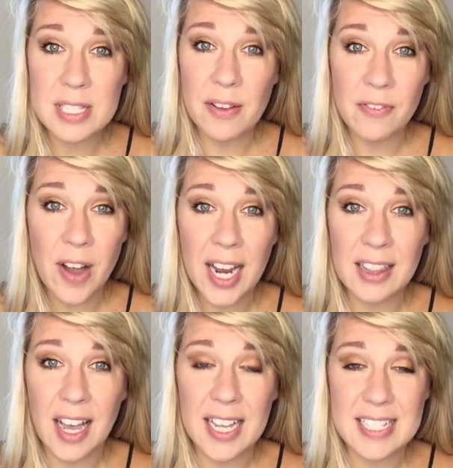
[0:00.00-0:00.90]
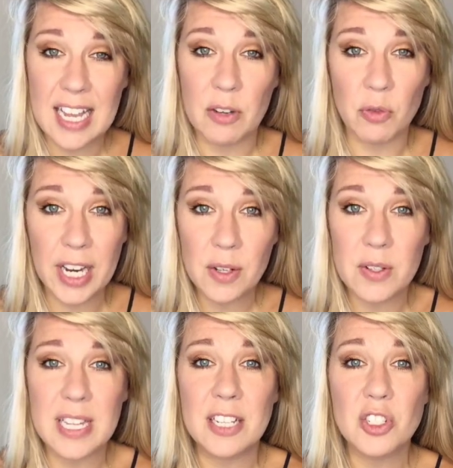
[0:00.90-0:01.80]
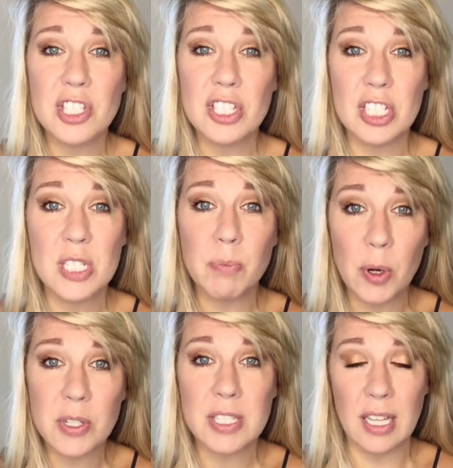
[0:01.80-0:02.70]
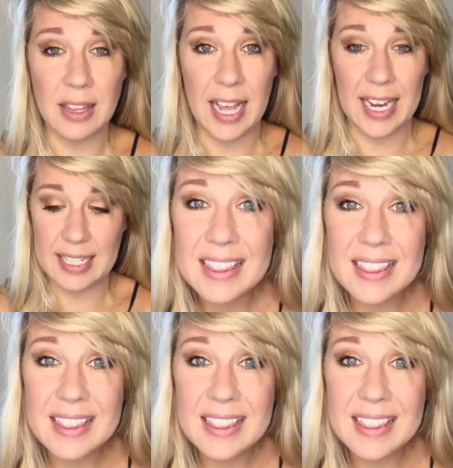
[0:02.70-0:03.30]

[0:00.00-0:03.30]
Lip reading: the fine lines and wrinkles, and just disperse the light.